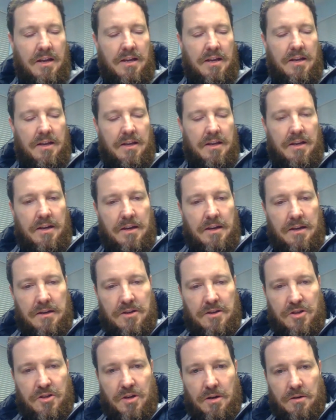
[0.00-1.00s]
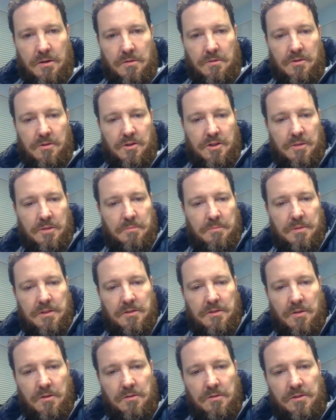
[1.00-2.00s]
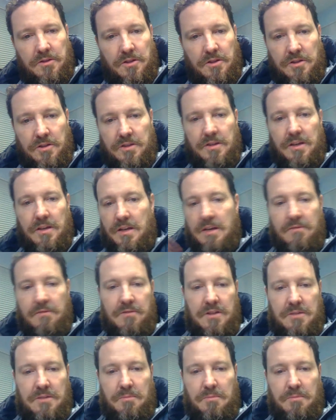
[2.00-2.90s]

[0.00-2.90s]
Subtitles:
any shared ownership is all just even